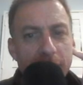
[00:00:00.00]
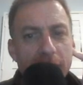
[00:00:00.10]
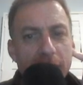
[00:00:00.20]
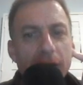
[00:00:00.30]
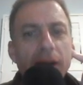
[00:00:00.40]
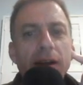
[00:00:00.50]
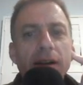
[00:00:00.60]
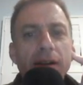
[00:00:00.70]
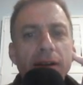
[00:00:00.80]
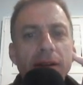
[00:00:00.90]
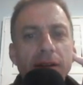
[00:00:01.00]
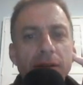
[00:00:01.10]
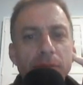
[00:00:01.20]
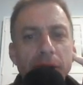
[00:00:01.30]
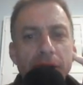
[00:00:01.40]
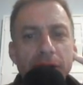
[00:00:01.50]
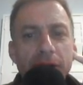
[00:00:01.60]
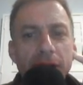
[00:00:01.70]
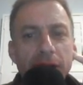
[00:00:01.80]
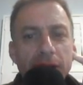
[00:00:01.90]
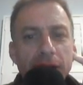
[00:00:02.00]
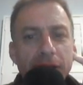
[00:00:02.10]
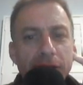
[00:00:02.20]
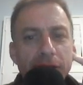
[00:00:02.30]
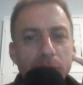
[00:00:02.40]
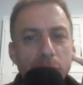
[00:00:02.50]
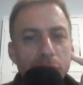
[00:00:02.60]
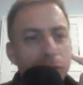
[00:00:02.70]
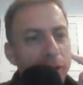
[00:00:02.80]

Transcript: Ah, parallel under Mooney.